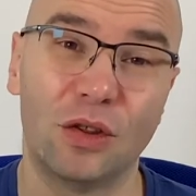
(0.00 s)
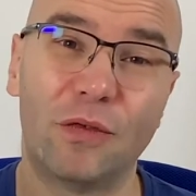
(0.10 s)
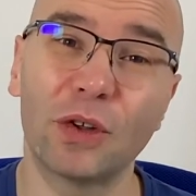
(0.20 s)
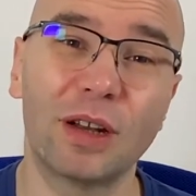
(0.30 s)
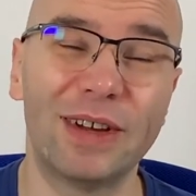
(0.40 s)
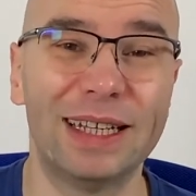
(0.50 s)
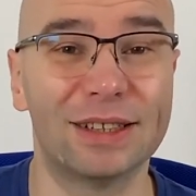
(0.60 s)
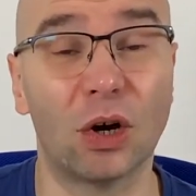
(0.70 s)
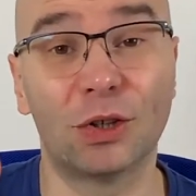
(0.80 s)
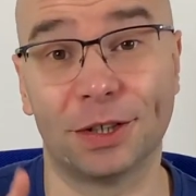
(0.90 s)
The first level
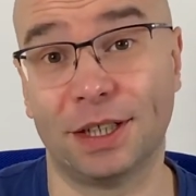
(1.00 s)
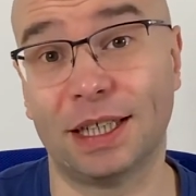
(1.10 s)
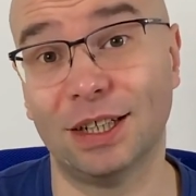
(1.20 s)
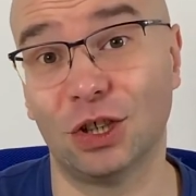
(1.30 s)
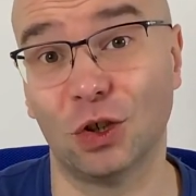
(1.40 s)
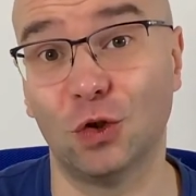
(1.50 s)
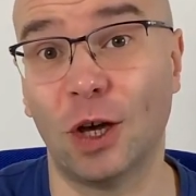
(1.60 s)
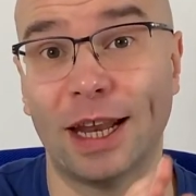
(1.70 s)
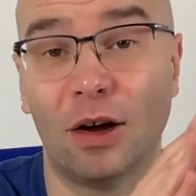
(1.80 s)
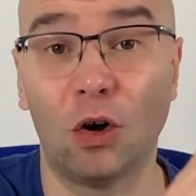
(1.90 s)
is authentication. You
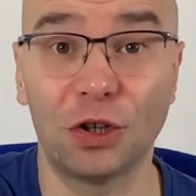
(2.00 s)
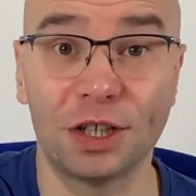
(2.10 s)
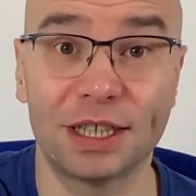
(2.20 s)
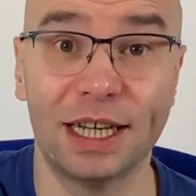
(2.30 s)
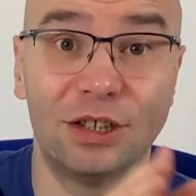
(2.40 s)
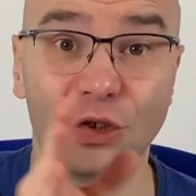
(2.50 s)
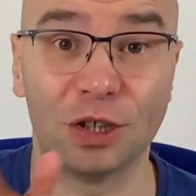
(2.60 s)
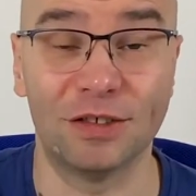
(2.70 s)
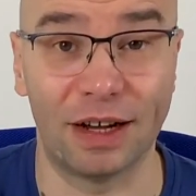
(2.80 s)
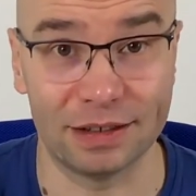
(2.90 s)
can authenticate your
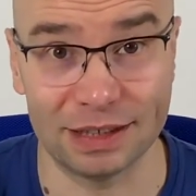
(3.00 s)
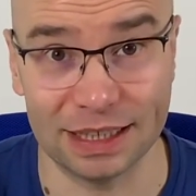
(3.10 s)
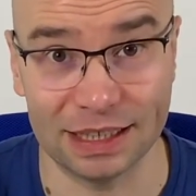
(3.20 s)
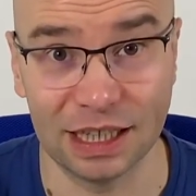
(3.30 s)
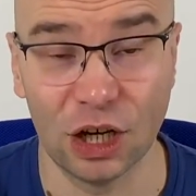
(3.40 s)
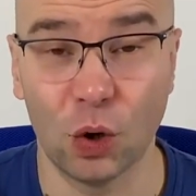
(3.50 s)
devices